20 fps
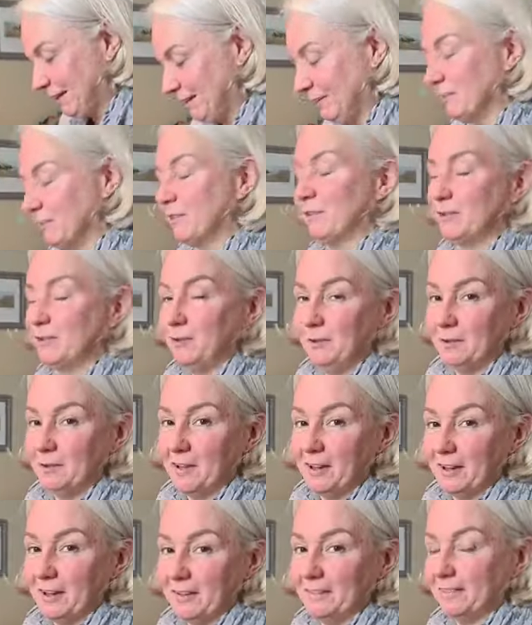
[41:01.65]
looked too
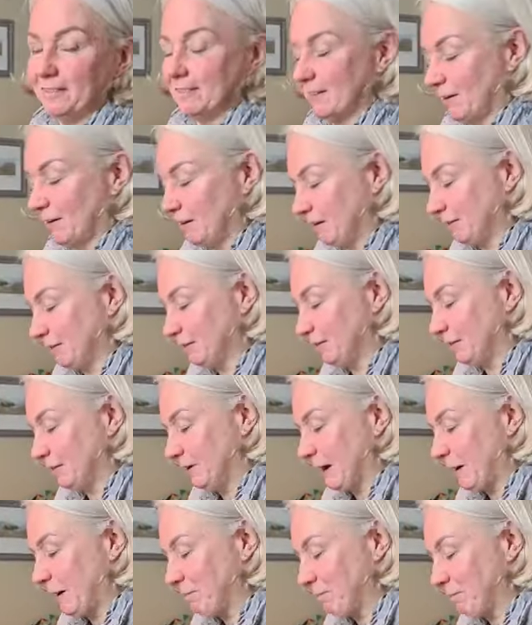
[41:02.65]
nice, so I thought I